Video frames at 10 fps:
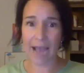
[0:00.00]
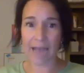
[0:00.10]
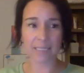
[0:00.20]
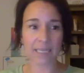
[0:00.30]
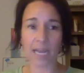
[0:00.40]

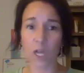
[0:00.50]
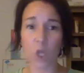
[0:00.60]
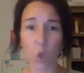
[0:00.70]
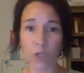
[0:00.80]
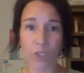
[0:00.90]
acid and
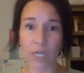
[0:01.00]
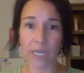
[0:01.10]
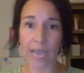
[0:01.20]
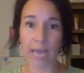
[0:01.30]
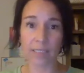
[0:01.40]

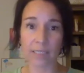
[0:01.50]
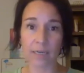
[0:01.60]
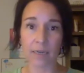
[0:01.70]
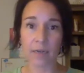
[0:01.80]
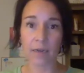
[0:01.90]
chlorogenic
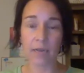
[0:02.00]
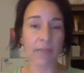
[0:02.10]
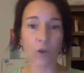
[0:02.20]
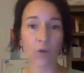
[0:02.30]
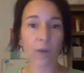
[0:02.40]
acid in
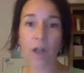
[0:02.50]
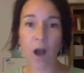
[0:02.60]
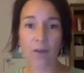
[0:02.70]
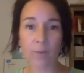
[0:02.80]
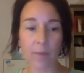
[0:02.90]
the green
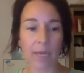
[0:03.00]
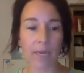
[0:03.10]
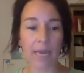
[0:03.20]
coffee bean,